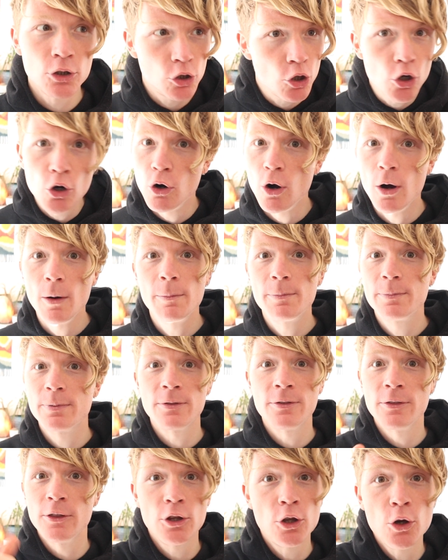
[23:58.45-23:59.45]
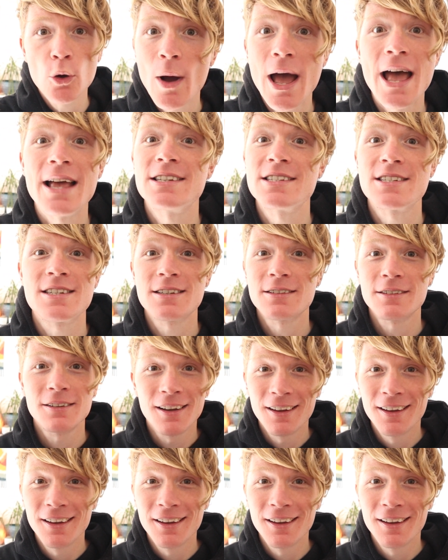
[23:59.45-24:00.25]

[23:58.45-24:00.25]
Europe, the US,